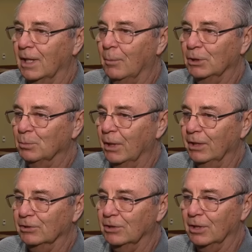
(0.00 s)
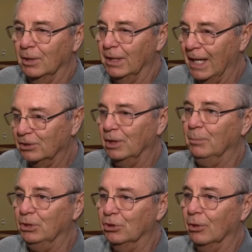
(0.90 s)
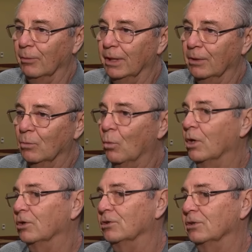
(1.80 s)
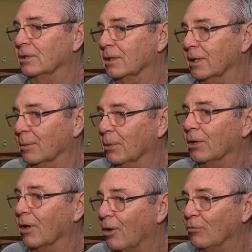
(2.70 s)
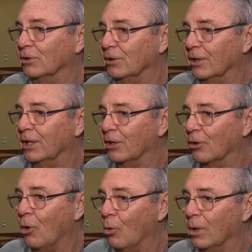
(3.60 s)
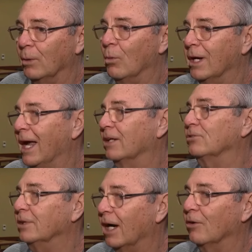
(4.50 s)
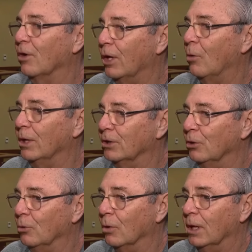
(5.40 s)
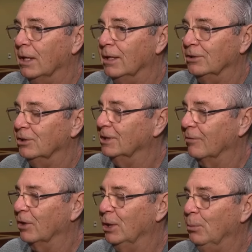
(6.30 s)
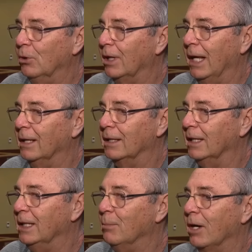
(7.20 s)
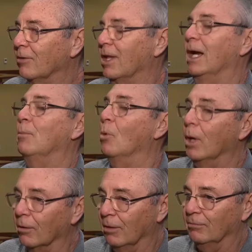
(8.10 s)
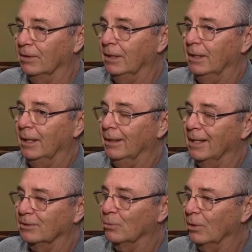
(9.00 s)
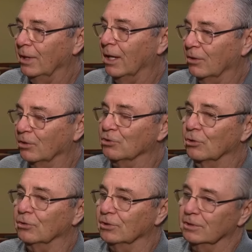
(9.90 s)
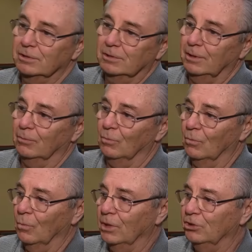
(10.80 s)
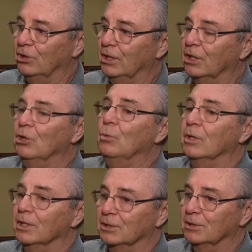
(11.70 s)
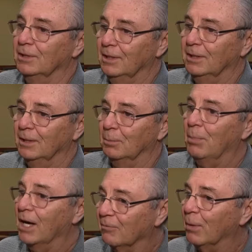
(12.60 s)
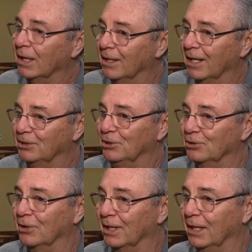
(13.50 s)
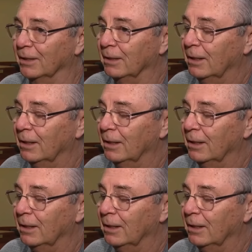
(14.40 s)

How much money is going to actually be generated? Where's the mental health facility going to go, and what actually are they going to do? She's never communicated to any mayor that I'm aware of, and that's really our concerns is, you know, what is she going to do with this pot of money that she's going to get?